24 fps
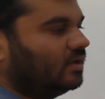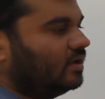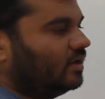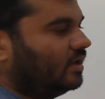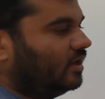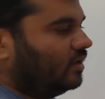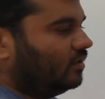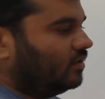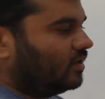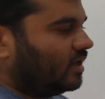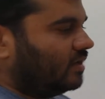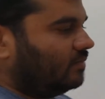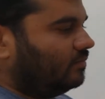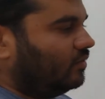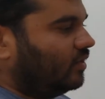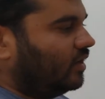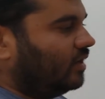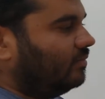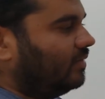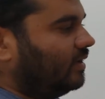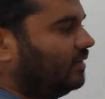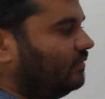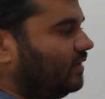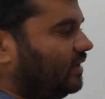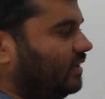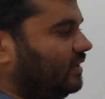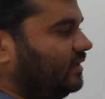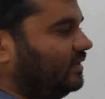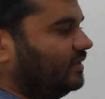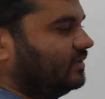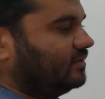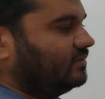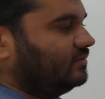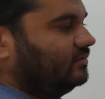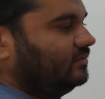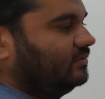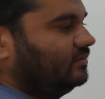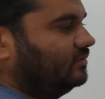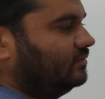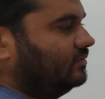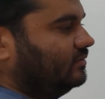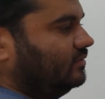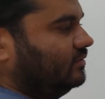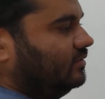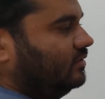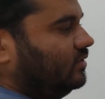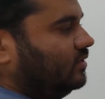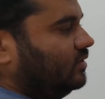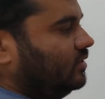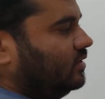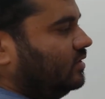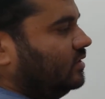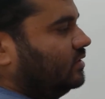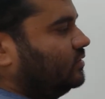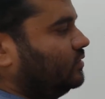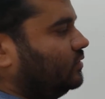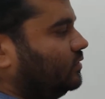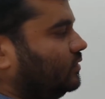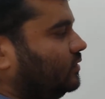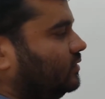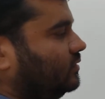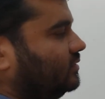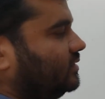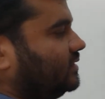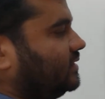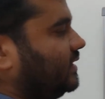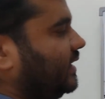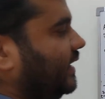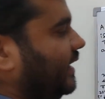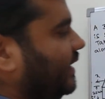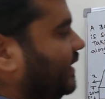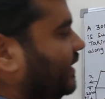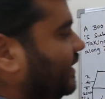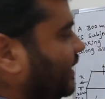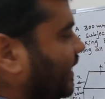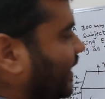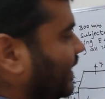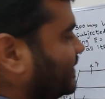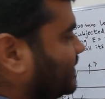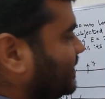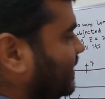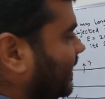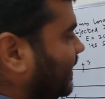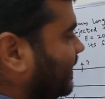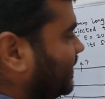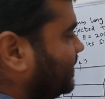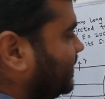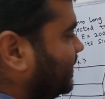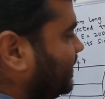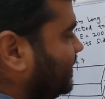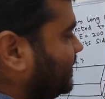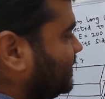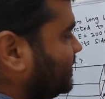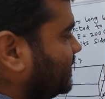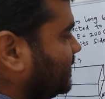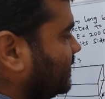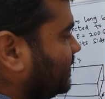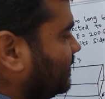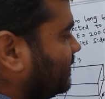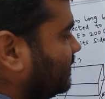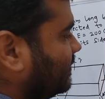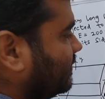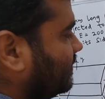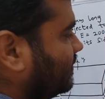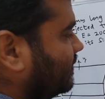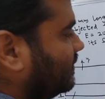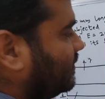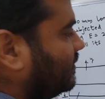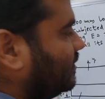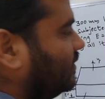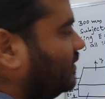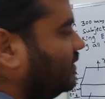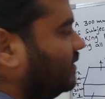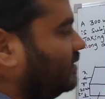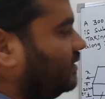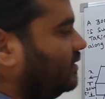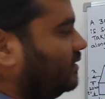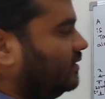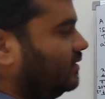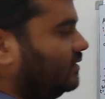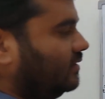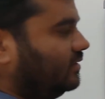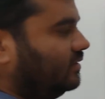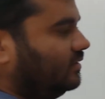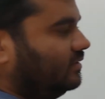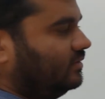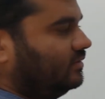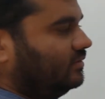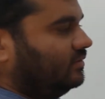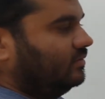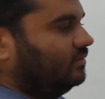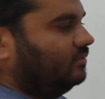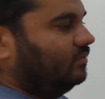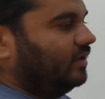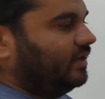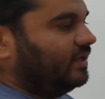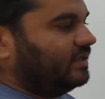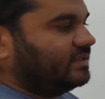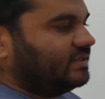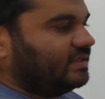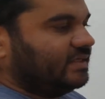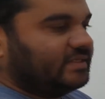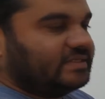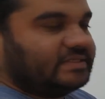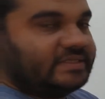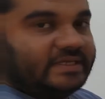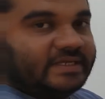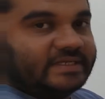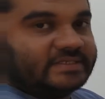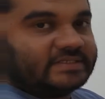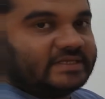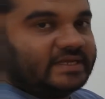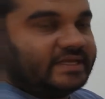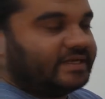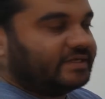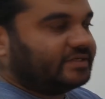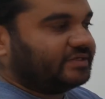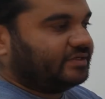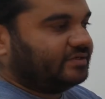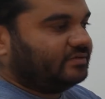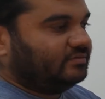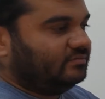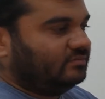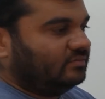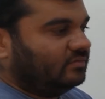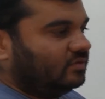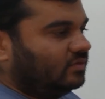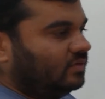Now come one by one here. So strain in x direction is, what is stress in x direction?